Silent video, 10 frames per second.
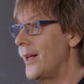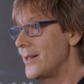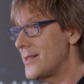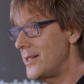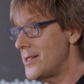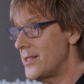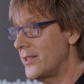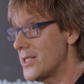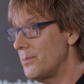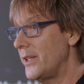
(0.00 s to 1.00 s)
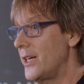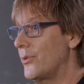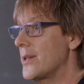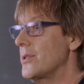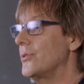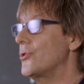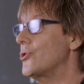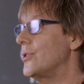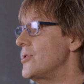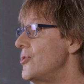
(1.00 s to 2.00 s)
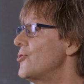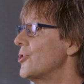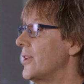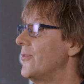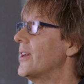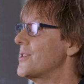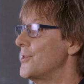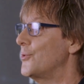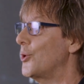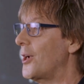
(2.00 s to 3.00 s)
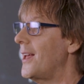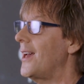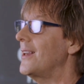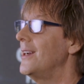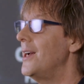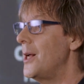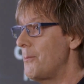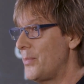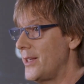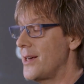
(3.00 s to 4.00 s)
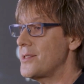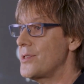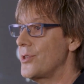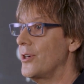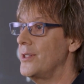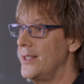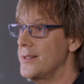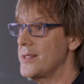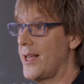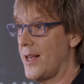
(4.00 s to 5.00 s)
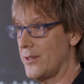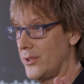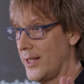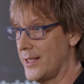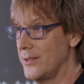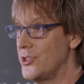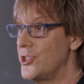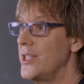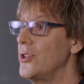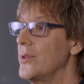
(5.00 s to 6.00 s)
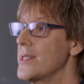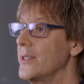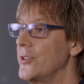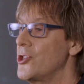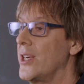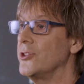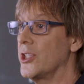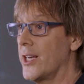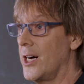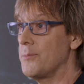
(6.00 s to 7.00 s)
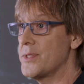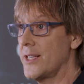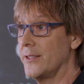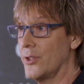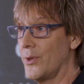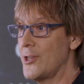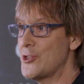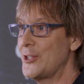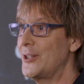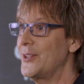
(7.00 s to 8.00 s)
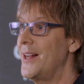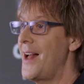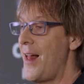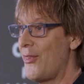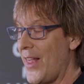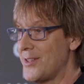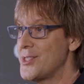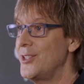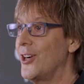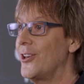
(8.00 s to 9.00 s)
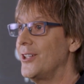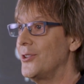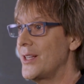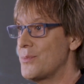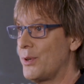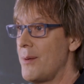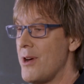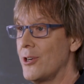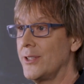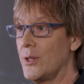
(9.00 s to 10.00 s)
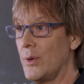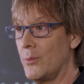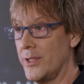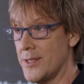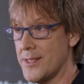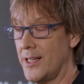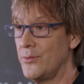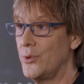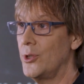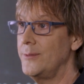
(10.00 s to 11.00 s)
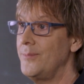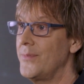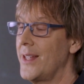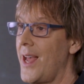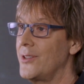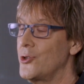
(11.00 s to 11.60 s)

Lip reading: Since the display resolution is usually fixed at 4K, PSSR needs to handle a continuously changing upscaling ratio. That scenario is primarily what we design for and